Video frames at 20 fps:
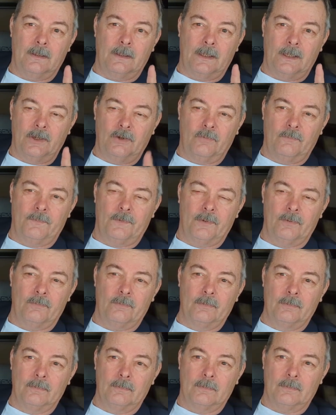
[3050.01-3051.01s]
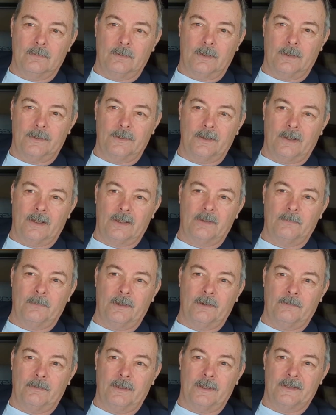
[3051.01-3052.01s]
interviewed on a
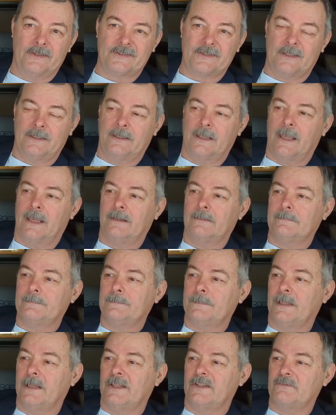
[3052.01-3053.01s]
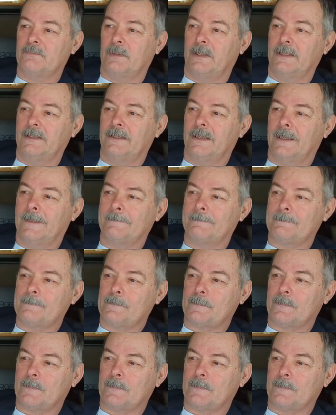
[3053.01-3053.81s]
documentary that said that and explained that.